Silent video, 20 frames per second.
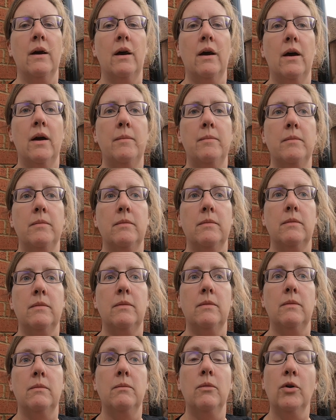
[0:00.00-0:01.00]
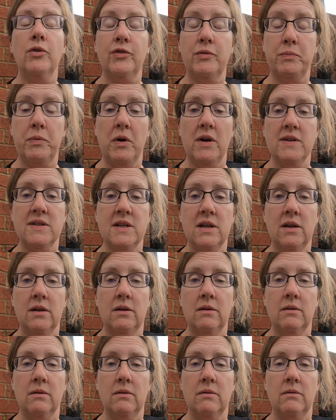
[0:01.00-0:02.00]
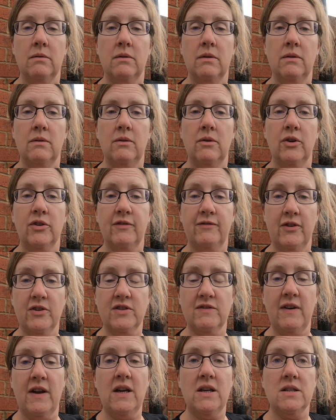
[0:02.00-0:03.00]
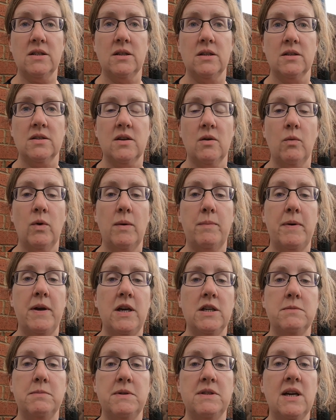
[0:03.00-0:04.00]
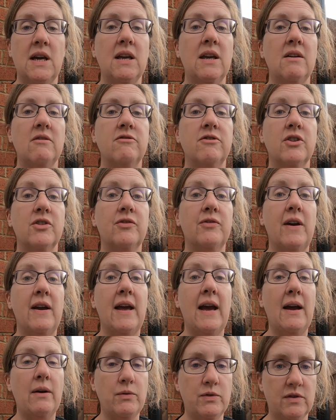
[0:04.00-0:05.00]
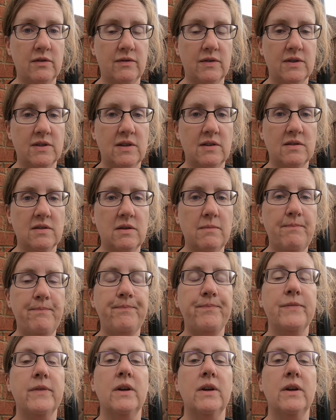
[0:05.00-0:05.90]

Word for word: Um, more surprising lots of phosphate, so we appear to be taking phosphate out of the system.